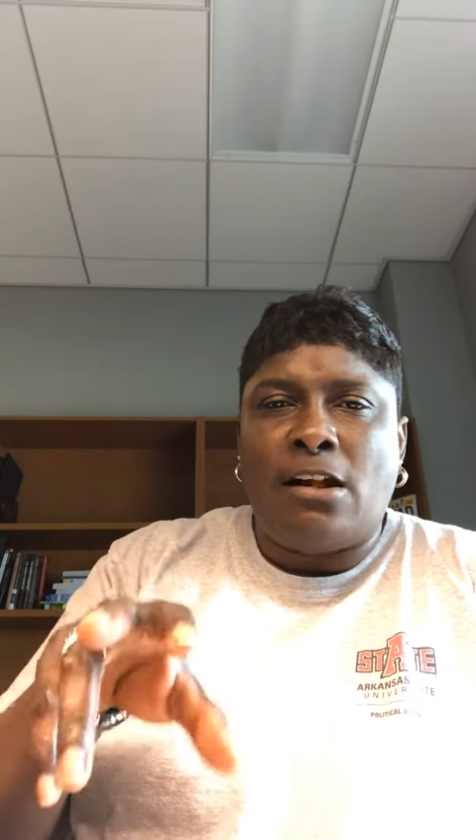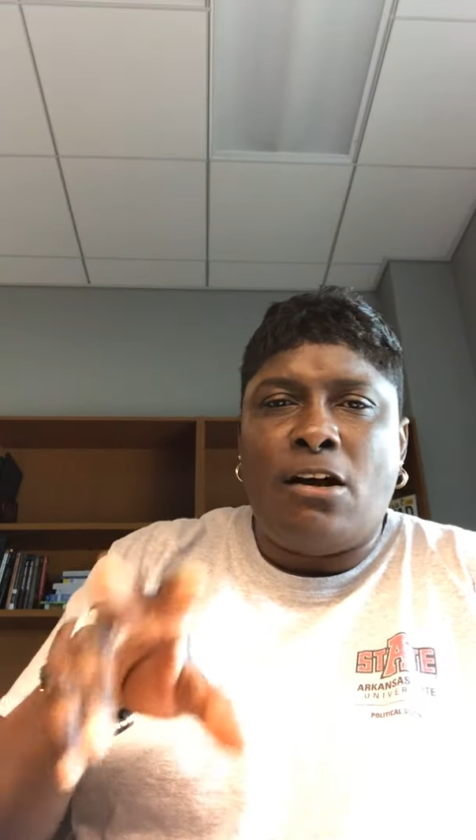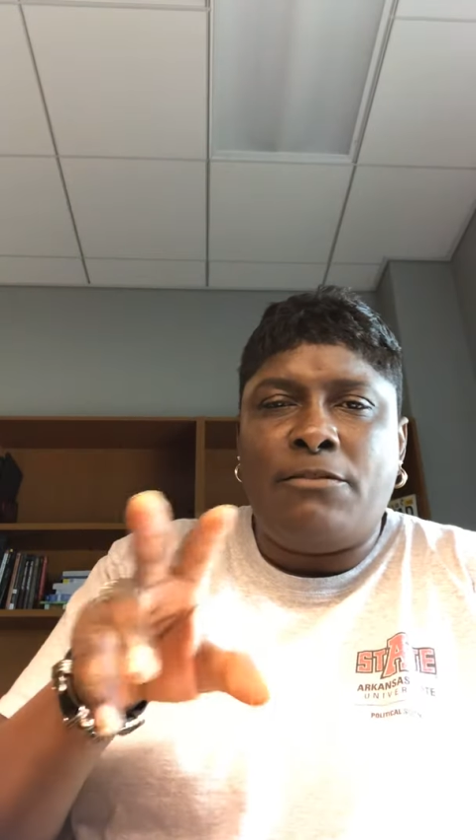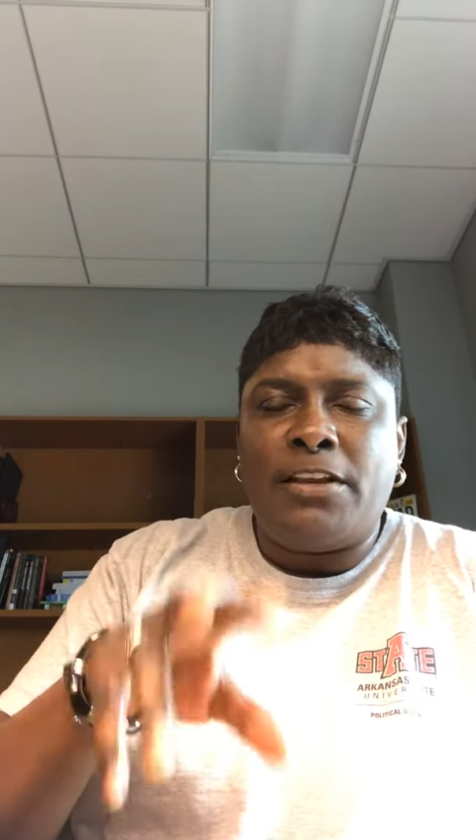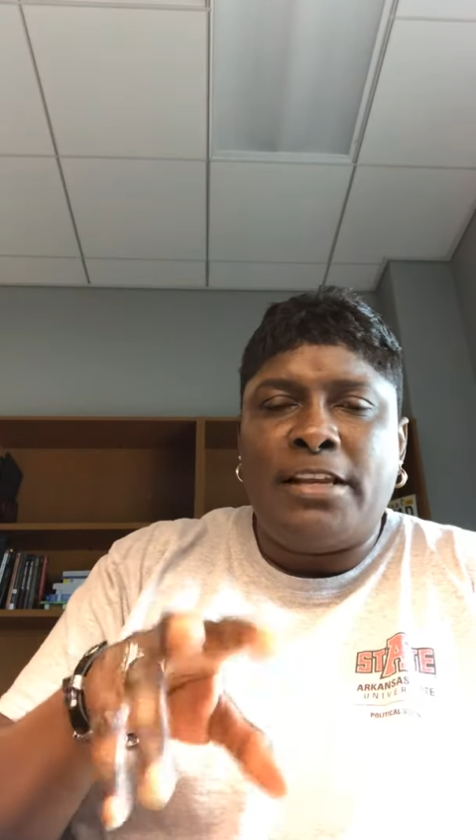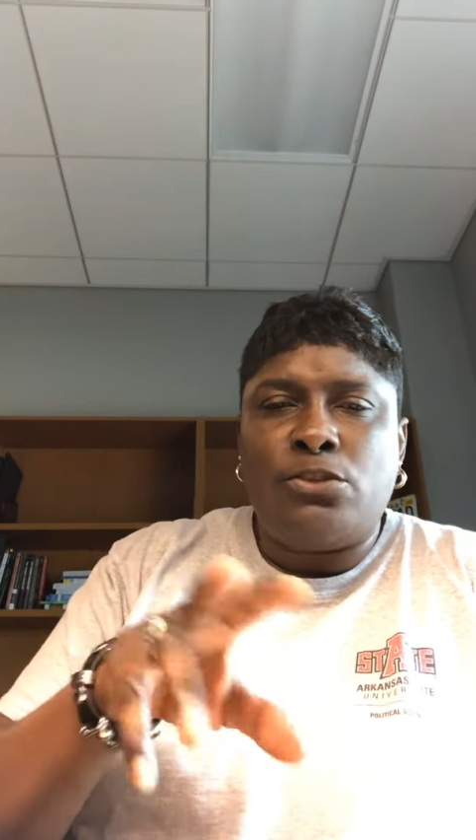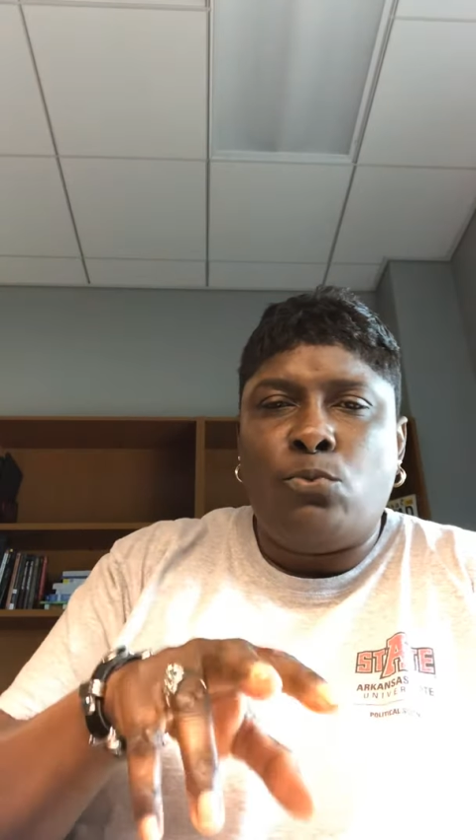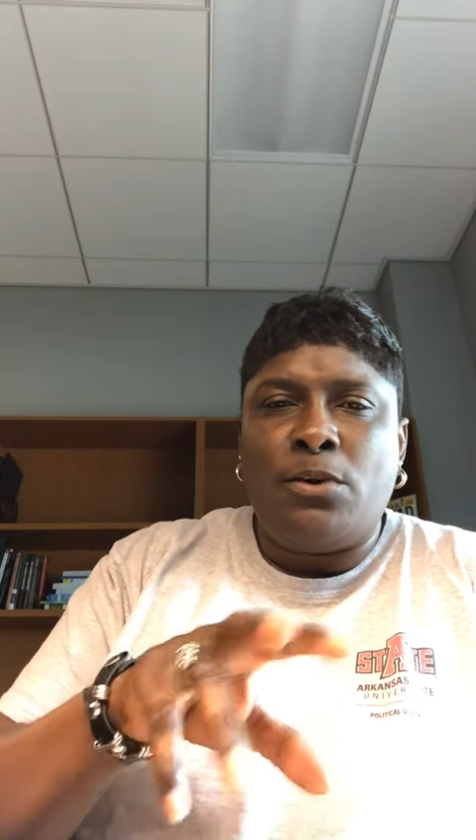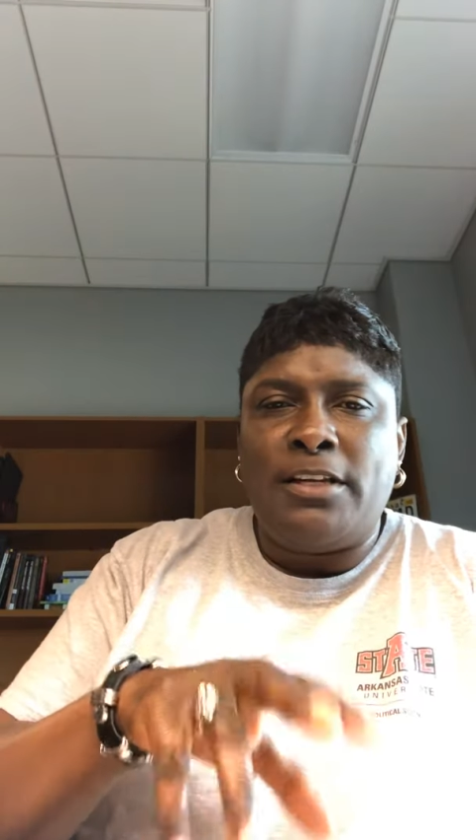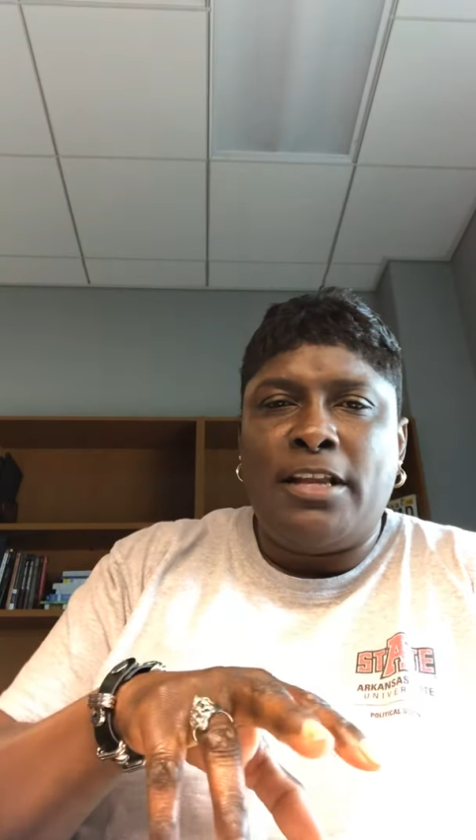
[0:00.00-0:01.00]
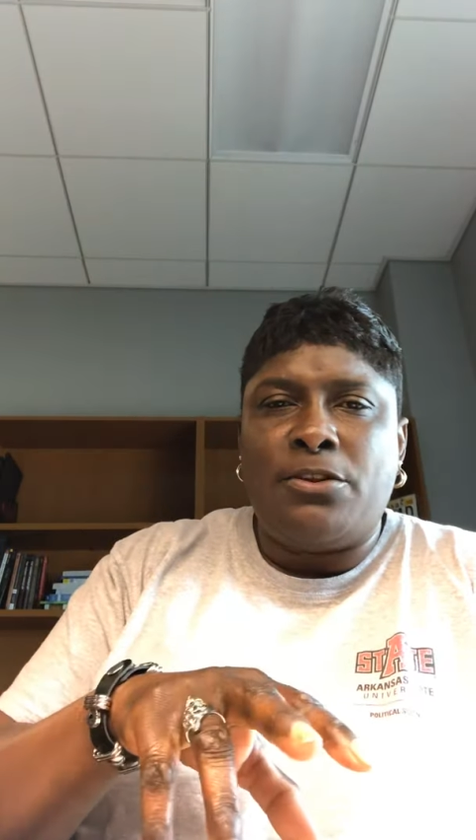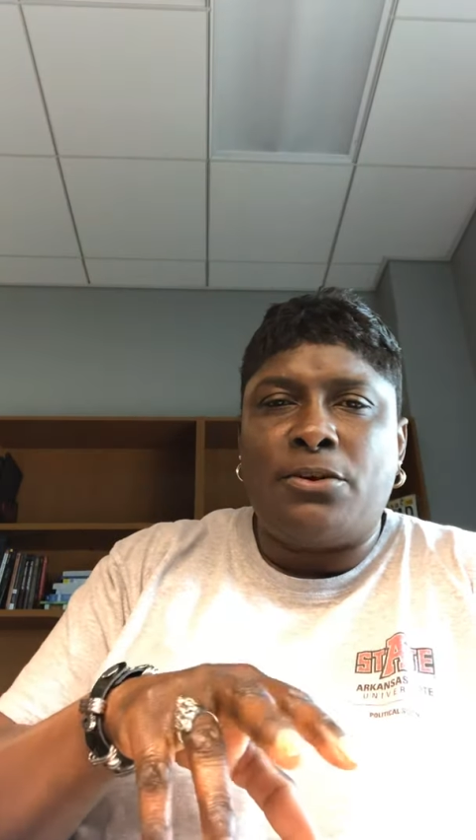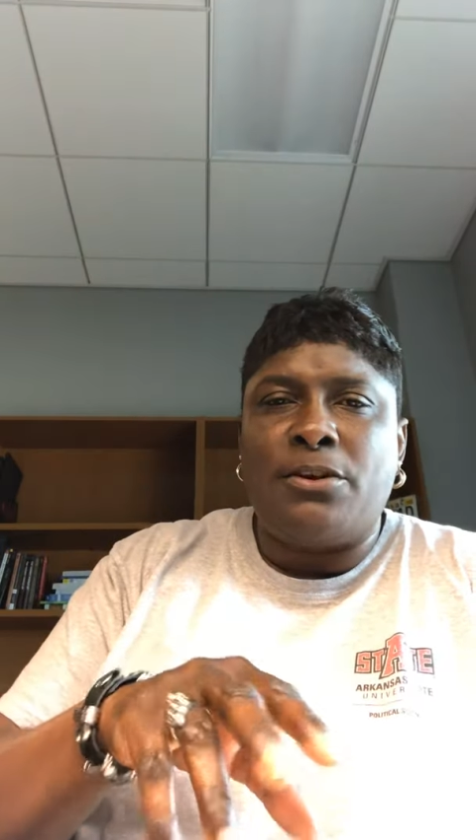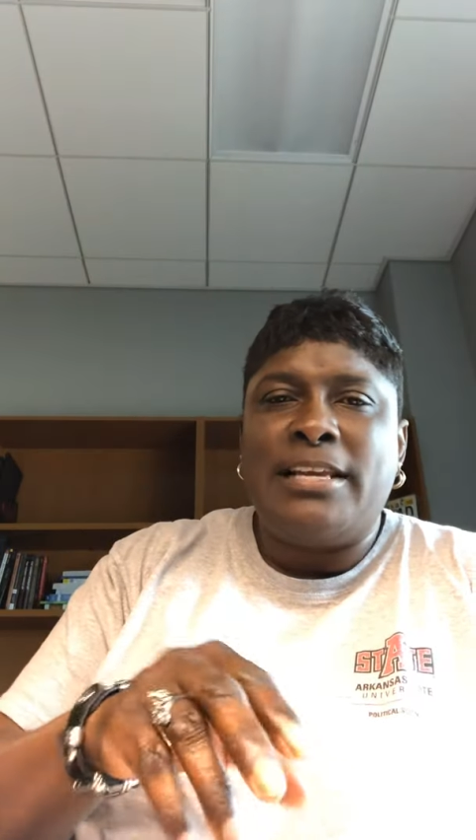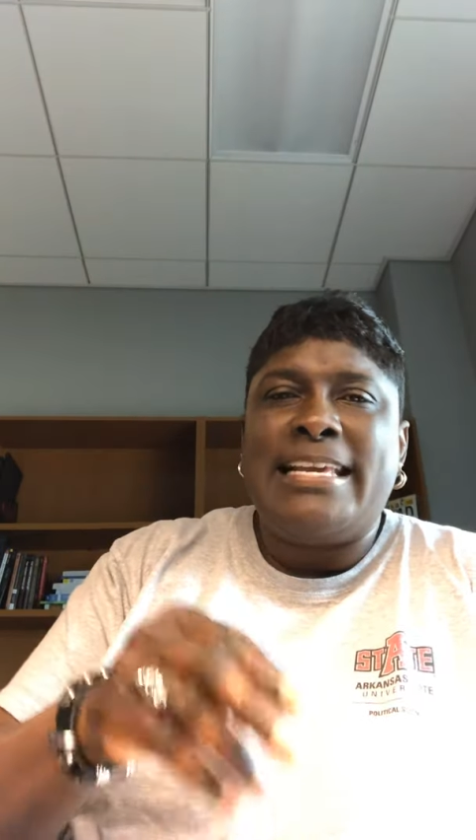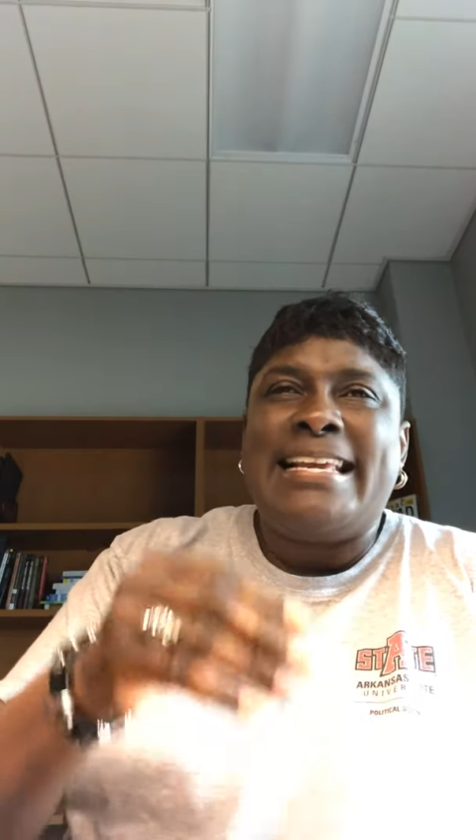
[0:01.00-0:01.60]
off against one another